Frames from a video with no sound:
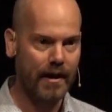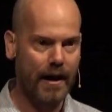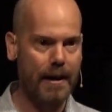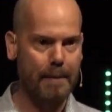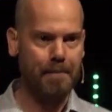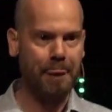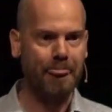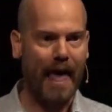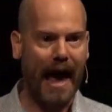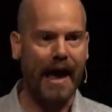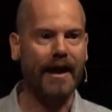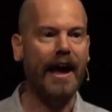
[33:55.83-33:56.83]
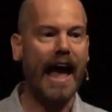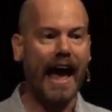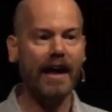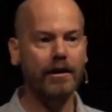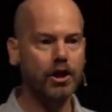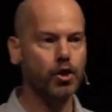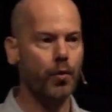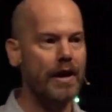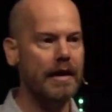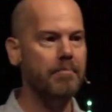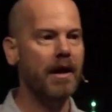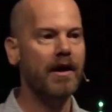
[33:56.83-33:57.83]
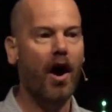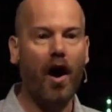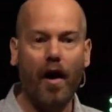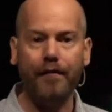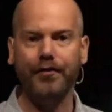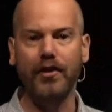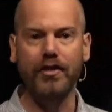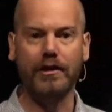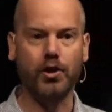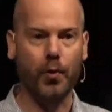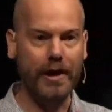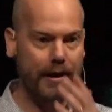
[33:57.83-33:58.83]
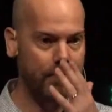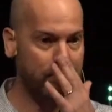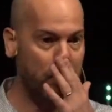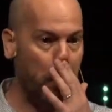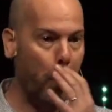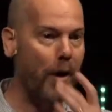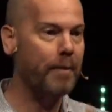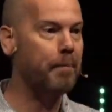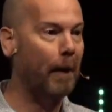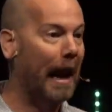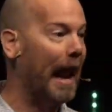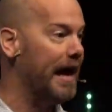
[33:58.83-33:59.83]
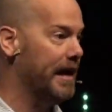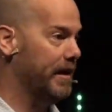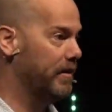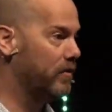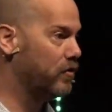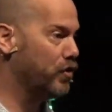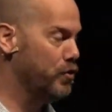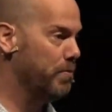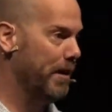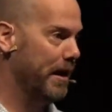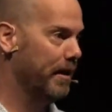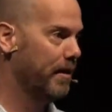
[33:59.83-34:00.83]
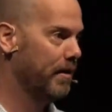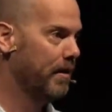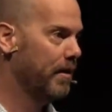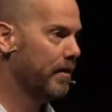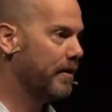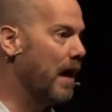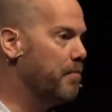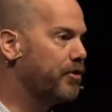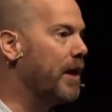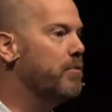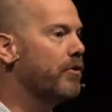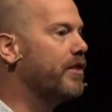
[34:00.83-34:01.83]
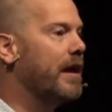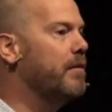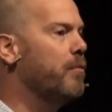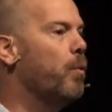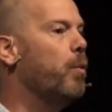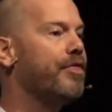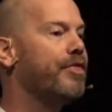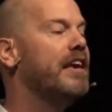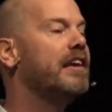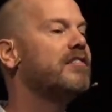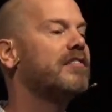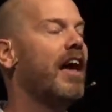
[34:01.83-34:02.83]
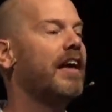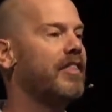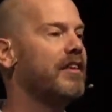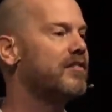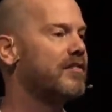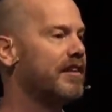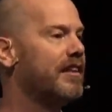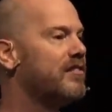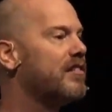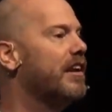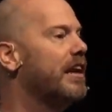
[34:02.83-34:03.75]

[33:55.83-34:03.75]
and I had a dream, often the dreams weren't plain to me. They were things like this